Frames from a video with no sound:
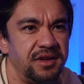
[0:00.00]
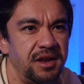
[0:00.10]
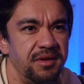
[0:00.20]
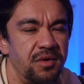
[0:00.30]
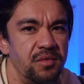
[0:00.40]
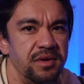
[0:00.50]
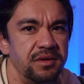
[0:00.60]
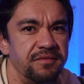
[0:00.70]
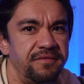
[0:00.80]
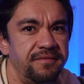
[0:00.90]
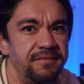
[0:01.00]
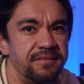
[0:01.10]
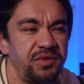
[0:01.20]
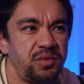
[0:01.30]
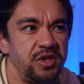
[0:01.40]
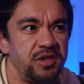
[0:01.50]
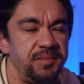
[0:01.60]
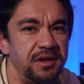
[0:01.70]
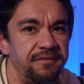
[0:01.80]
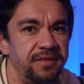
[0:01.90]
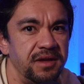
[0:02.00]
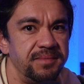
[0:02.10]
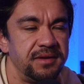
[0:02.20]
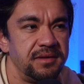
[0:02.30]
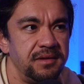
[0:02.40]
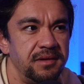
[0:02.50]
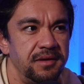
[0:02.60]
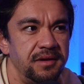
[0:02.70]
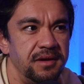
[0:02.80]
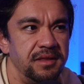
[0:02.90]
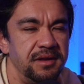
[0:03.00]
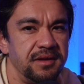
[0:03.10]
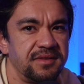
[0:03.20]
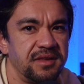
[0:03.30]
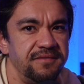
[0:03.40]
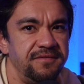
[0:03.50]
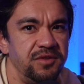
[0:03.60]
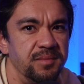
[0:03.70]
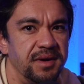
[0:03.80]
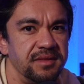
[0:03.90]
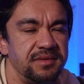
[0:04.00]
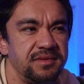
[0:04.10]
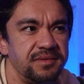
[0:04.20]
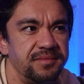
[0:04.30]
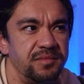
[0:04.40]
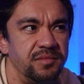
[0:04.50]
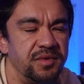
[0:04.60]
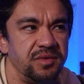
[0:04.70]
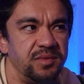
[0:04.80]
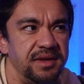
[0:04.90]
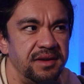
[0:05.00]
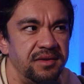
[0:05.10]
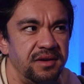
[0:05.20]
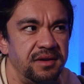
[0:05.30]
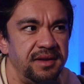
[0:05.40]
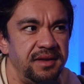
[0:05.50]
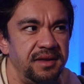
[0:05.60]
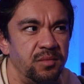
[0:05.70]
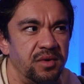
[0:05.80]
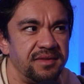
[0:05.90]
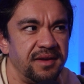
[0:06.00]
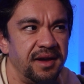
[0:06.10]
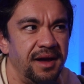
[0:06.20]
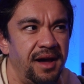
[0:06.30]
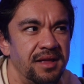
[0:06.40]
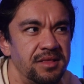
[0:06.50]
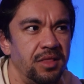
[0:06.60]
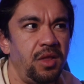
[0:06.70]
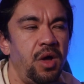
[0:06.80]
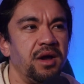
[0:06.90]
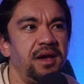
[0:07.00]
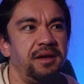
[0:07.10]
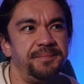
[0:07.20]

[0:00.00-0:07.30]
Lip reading: going to be a real switch being flipped in the next few months once I unlock